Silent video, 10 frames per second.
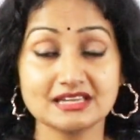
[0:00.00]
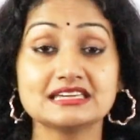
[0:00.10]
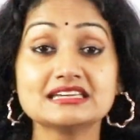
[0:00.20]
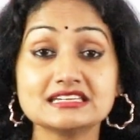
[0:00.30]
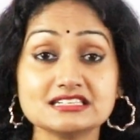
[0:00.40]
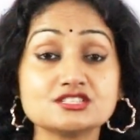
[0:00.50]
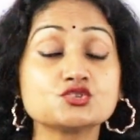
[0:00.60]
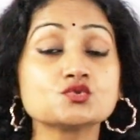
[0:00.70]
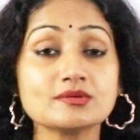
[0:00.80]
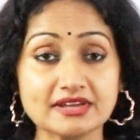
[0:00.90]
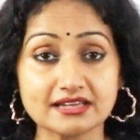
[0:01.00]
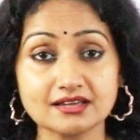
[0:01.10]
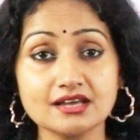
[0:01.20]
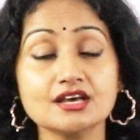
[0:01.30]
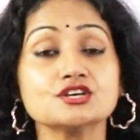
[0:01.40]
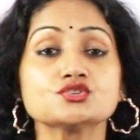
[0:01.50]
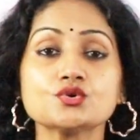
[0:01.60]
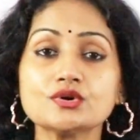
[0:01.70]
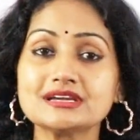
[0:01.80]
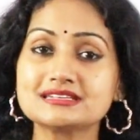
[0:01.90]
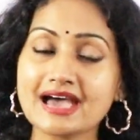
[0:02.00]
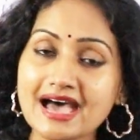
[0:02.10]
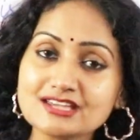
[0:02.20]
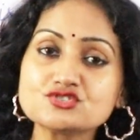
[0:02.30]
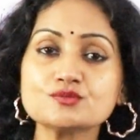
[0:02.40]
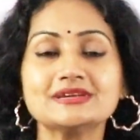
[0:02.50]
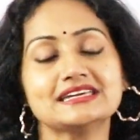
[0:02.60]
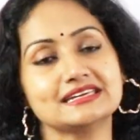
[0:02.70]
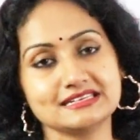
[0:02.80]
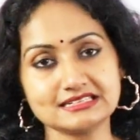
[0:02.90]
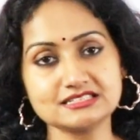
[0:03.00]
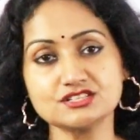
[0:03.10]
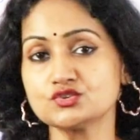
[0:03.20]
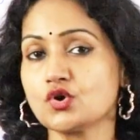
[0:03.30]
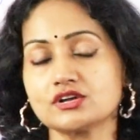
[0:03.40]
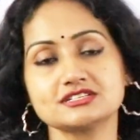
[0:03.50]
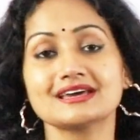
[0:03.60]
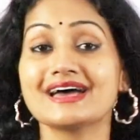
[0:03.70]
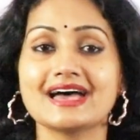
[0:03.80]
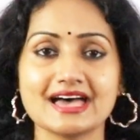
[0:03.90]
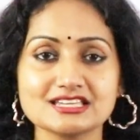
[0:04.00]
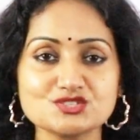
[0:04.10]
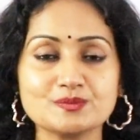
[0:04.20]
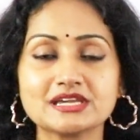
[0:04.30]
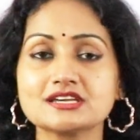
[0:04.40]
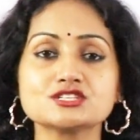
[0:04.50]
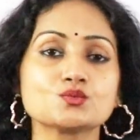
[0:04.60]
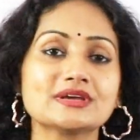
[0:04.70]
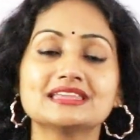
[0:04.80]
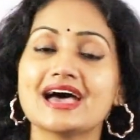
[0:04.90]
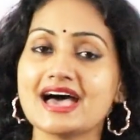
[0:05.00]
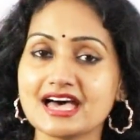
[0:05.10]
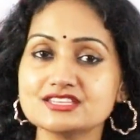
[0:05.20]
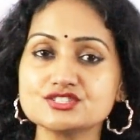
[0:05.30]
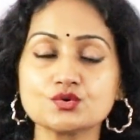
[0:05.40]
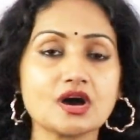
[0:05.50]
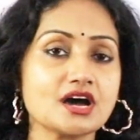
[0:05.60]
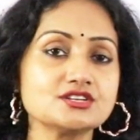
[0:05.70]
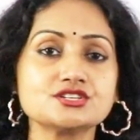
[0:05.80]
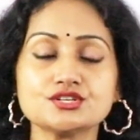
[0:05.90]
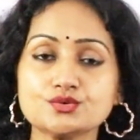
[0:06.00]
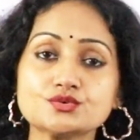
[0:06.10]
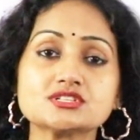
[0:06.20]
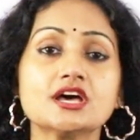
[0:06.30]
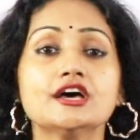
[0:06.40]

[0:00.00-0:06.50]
he is swimming, so it has to be is, not has, because with has you can't use